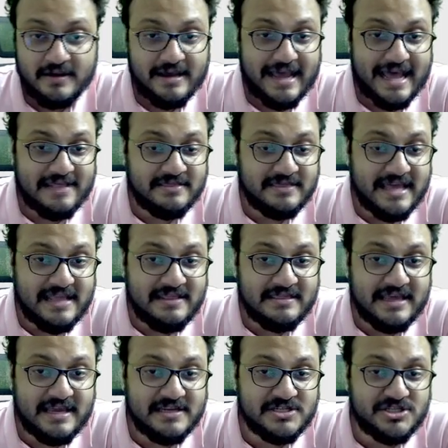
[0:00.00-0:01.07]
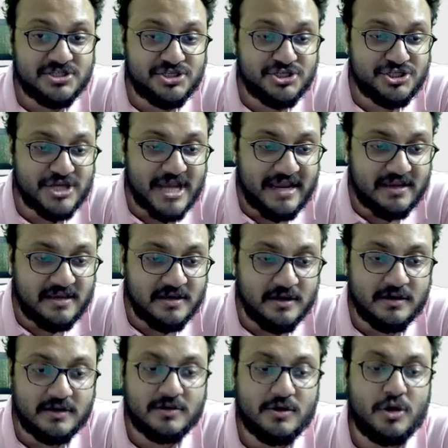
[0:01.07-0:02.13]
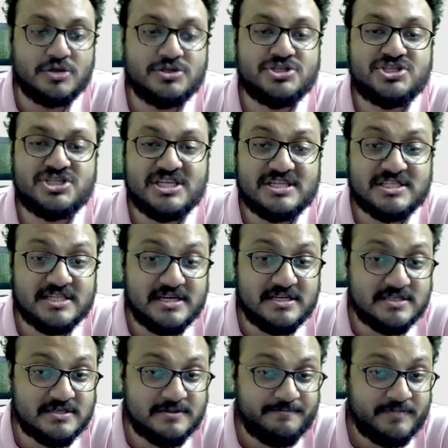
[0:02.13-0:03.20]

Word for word: and then there is check here on g6